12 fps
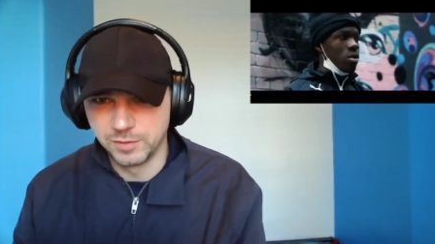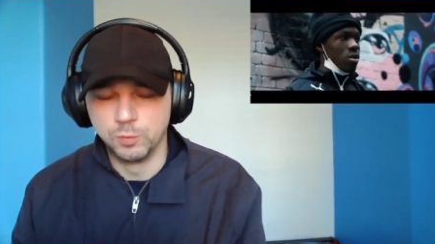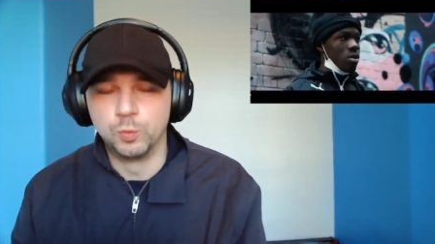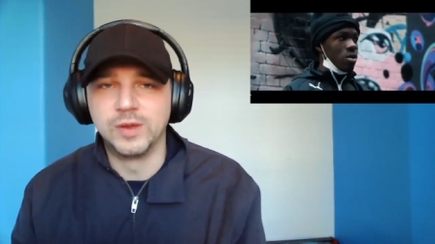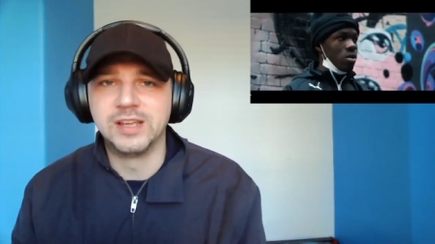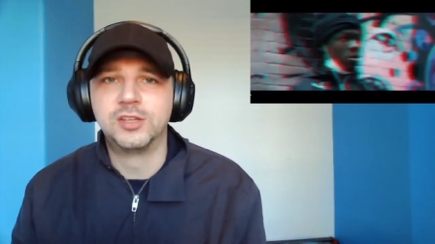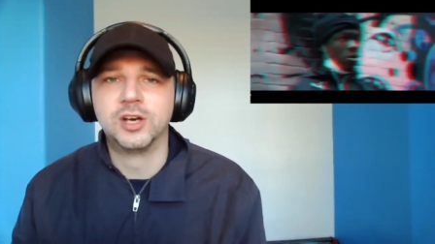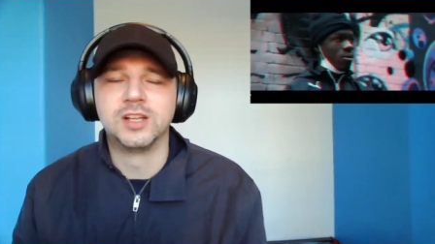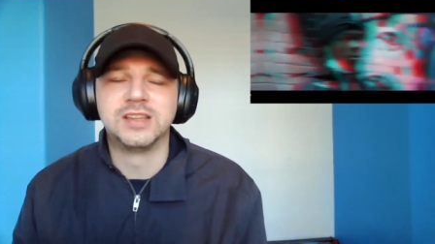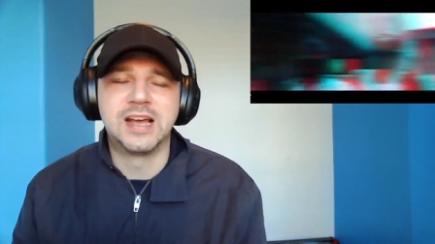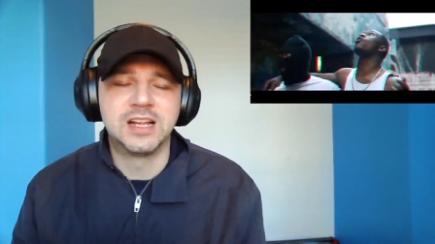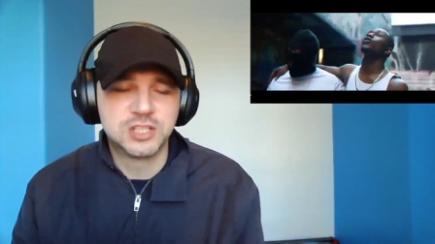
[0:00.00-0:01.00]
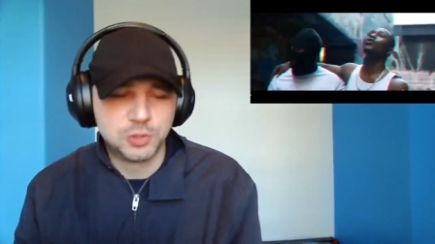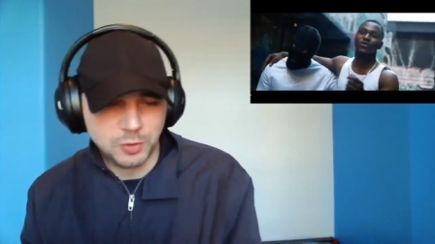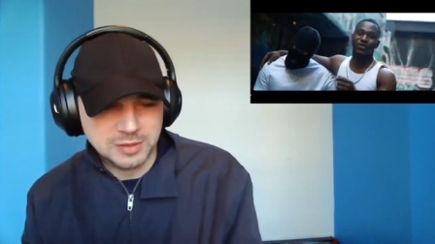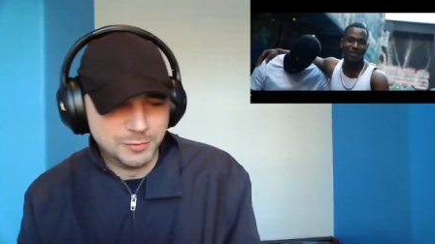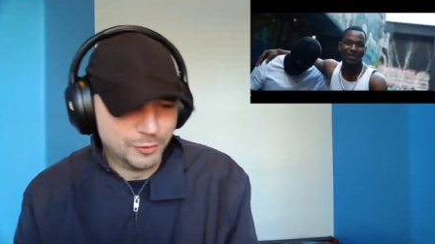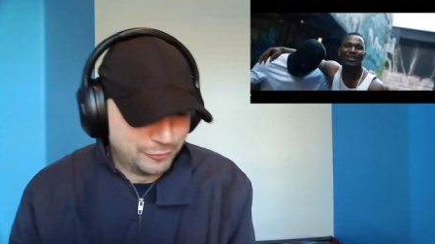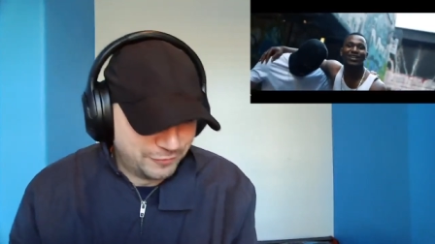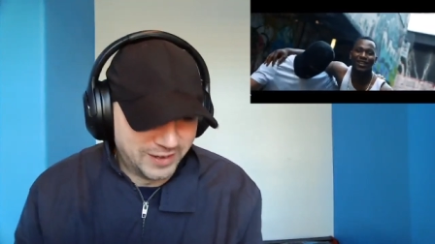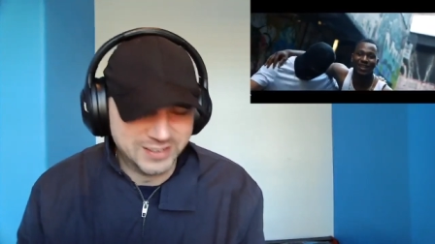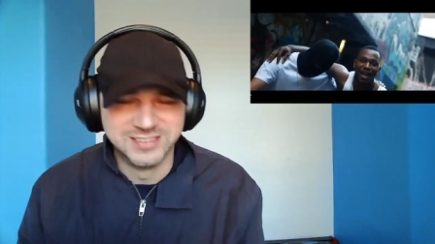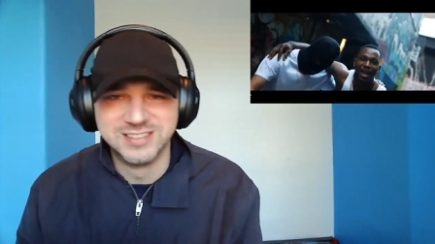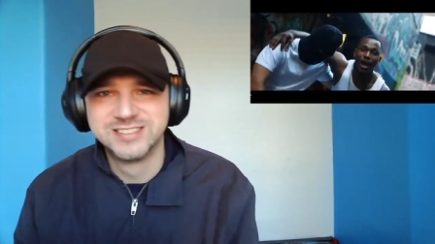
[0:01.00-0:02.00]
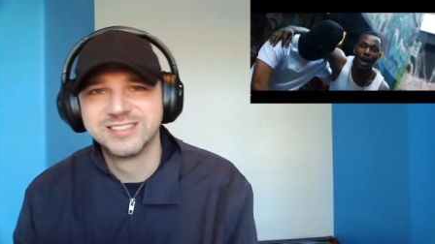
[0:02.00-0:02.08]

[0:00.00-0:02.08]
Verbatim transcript: We do a dance, we move silent.